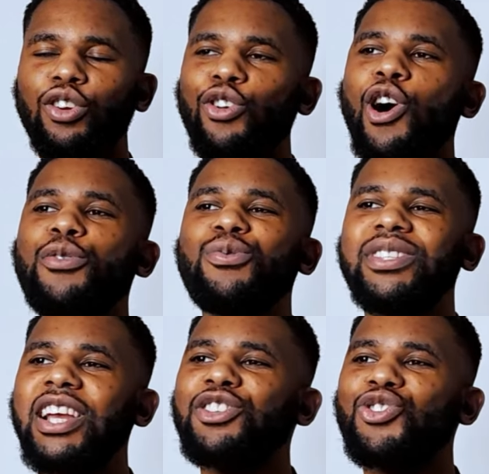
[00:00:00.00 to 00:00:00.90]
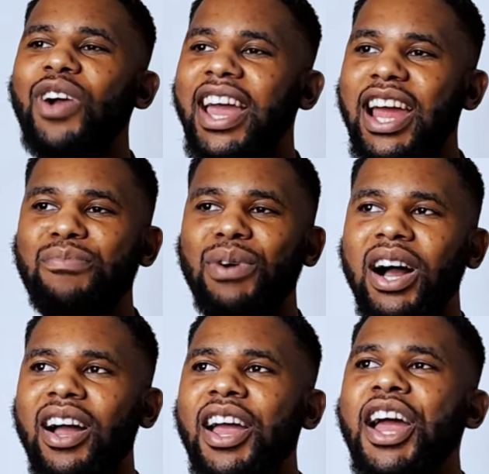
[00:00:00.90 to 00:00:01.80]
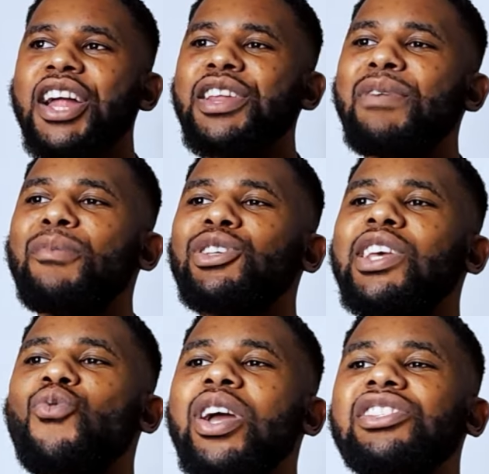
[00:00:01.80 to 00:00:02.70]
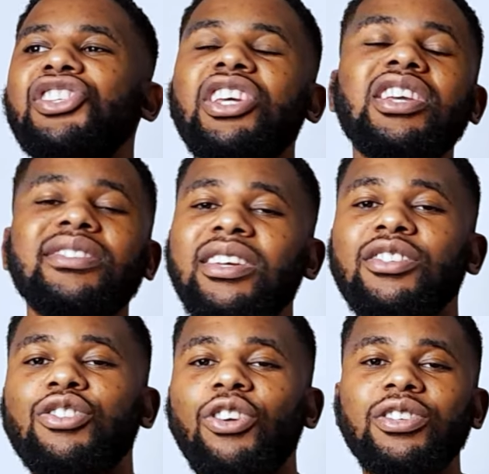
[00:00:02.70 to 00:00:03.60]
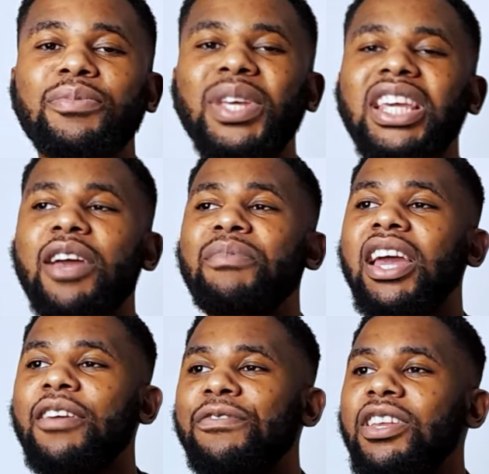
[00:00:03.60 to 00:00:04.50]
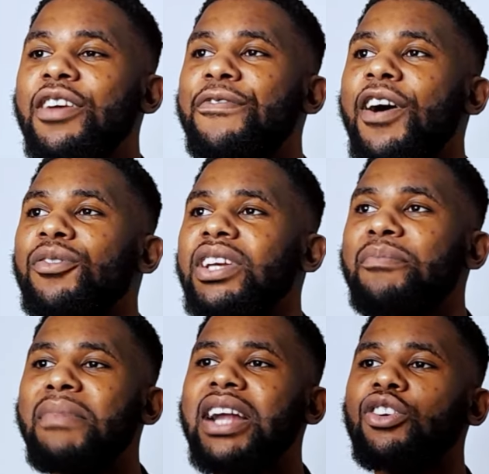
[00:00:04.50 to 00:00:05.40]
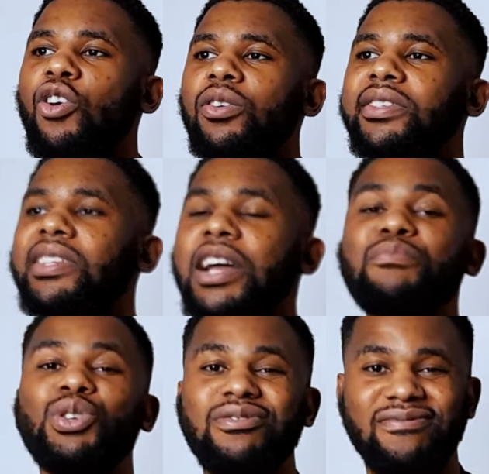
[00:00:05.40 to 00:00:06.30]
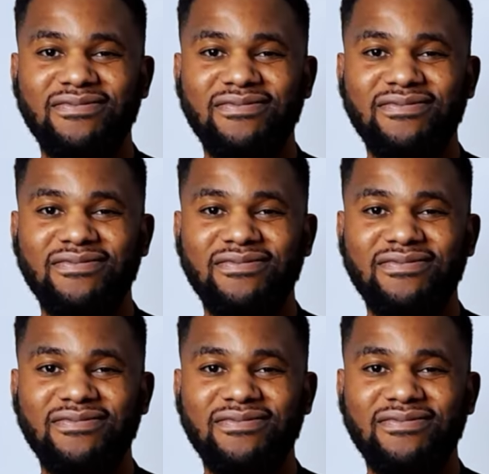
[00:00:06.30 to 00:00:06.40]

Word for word: God will send you a helper. The Bible says when Jesus' cross became heavy, they found a man called Simon.